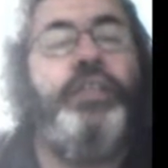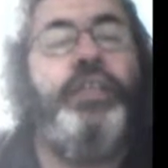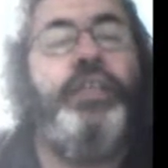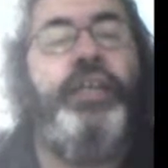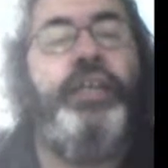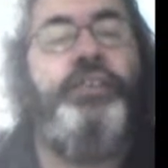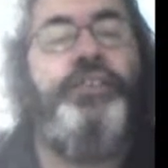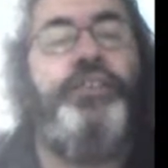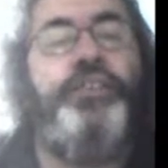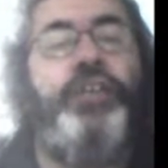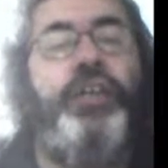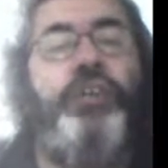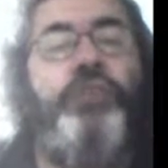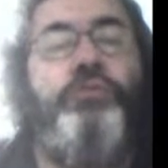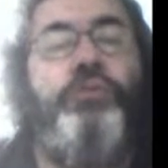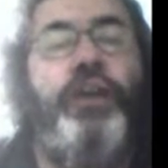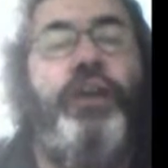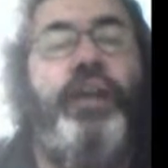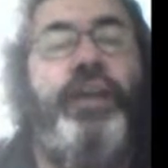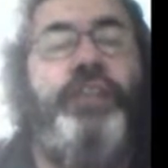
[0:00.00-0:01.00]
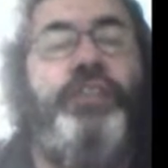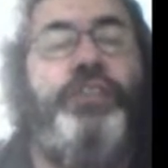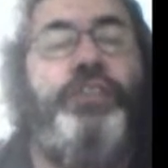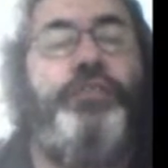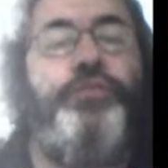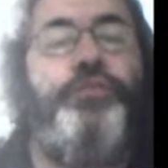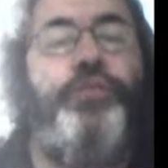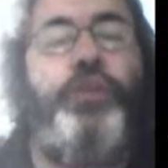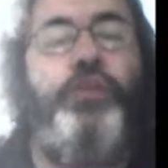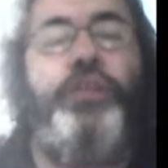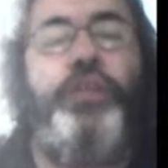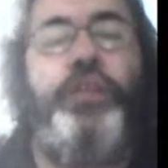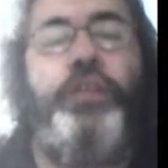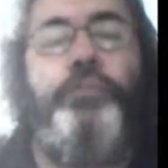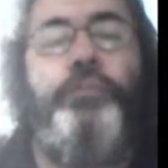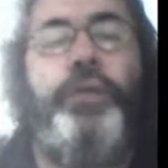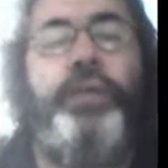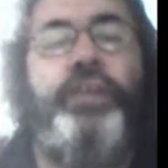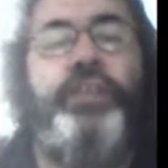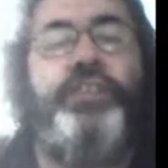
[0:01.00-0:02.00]
And so reigns phony
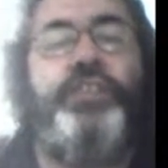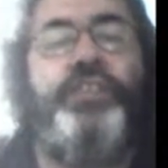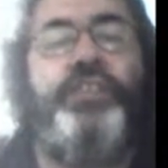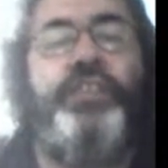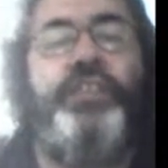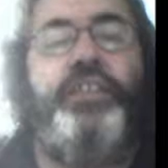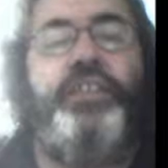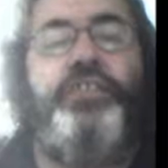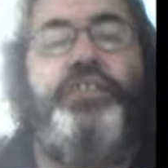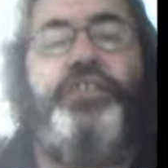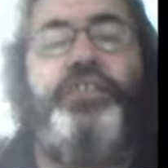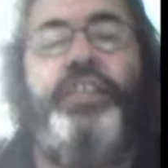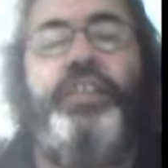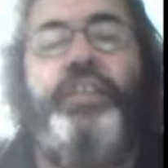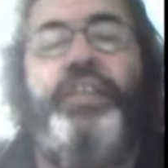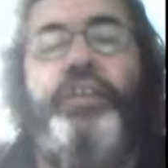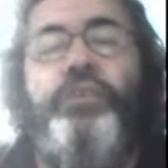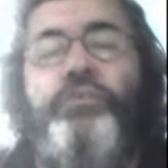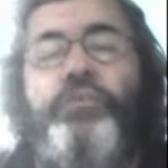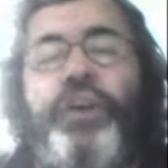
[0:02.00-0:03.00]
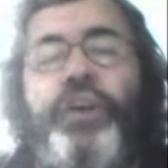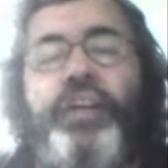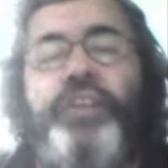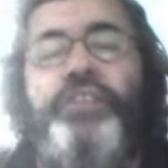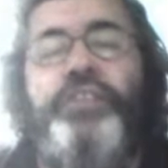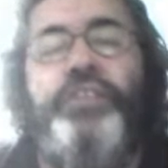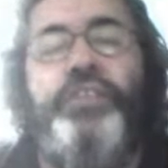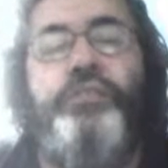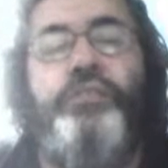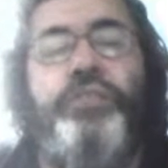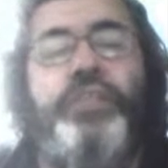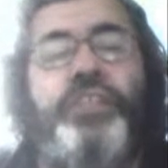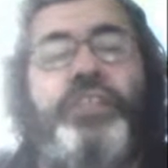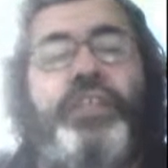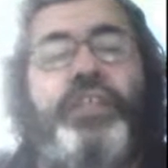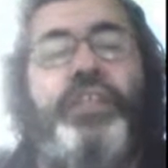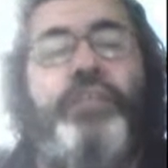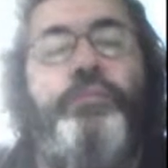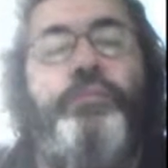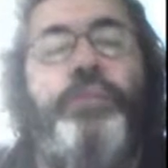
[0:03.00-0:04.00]
peace, concealing rancid
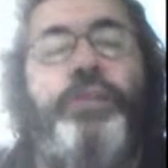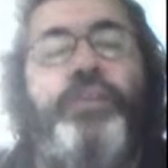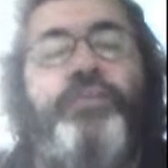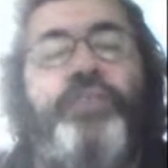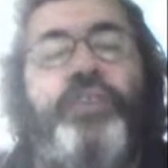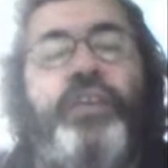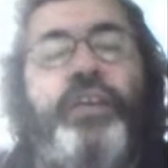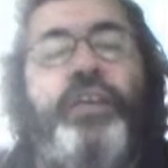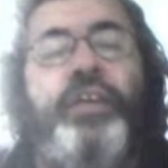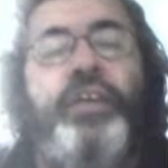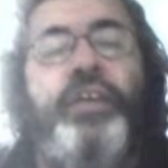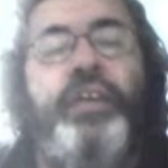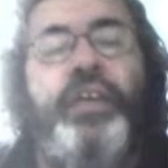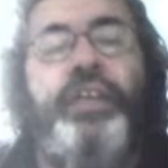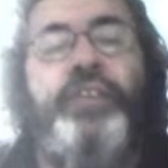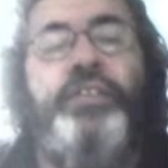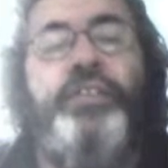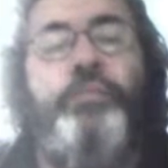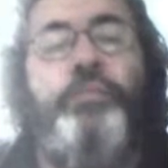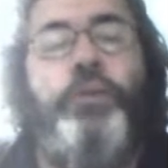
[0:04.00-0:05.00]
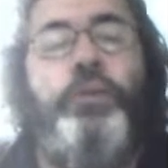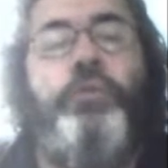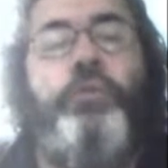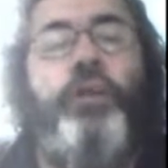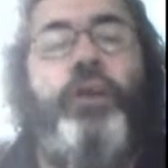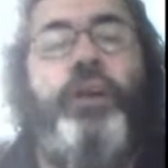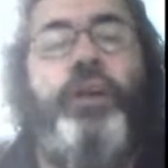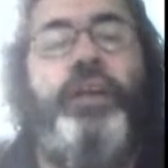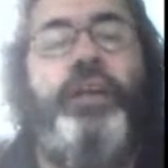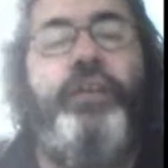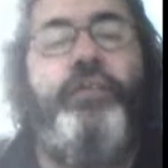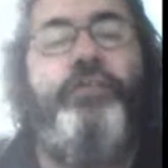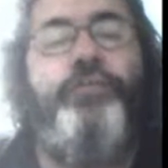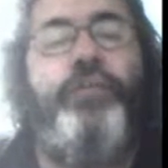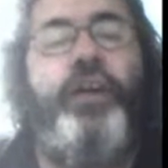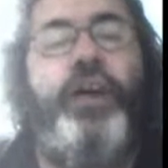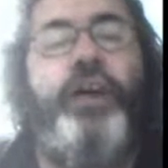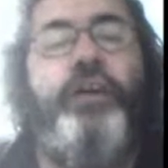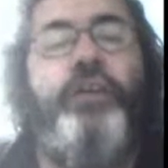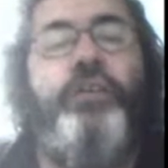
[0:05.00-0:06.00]
resentment, as the marauding
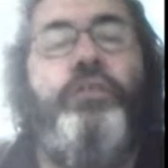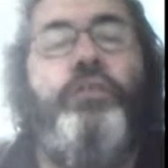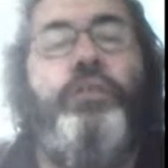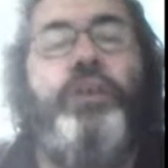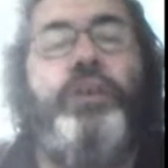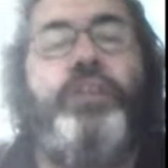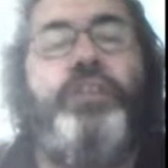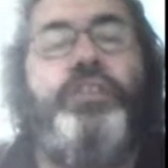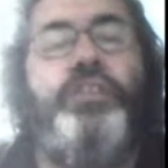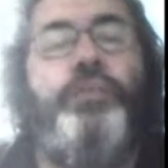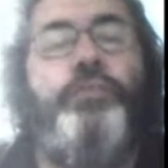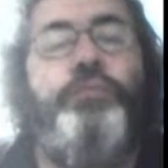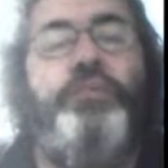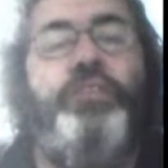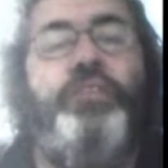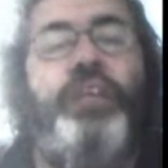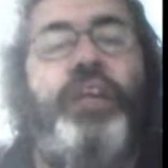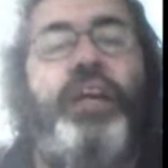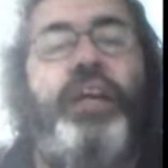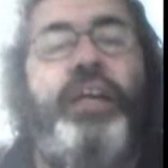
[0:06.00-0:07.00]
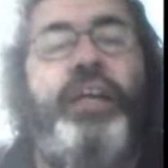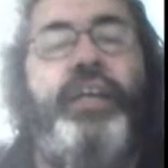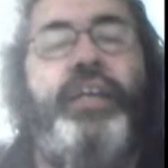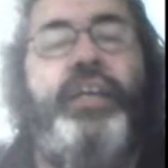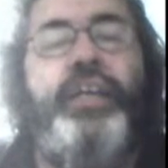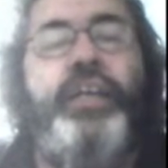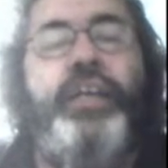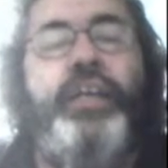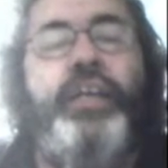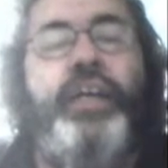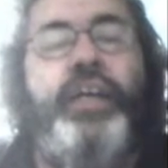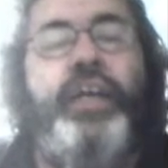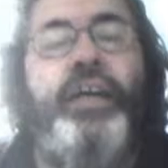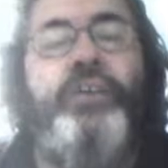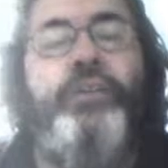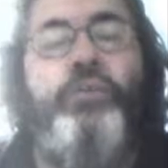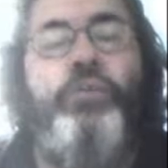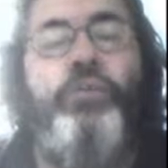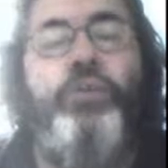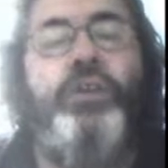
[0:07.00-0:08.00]
fireworks subside
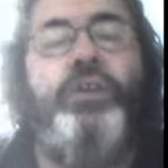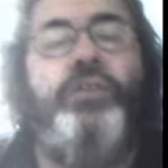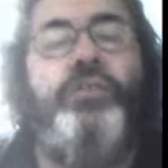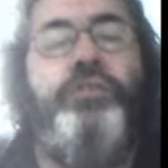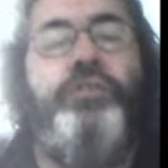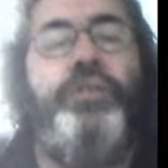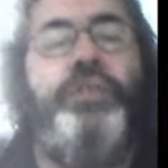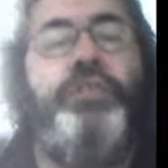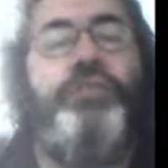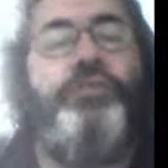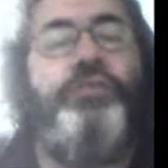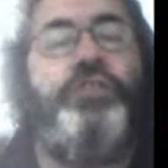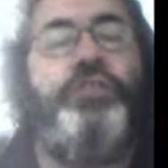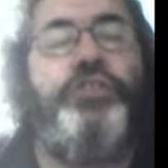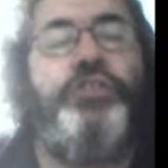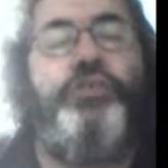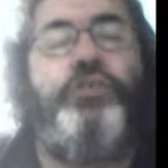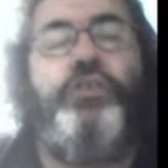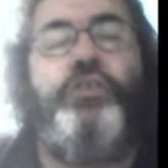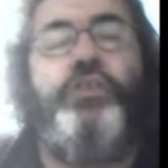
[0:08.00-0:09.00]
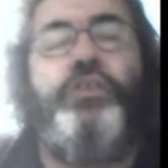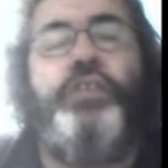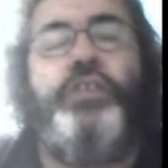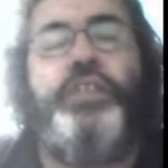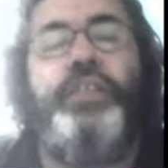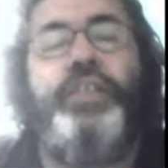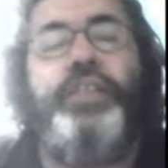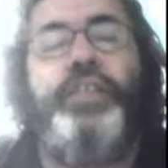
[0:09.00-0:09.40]
and order is restored.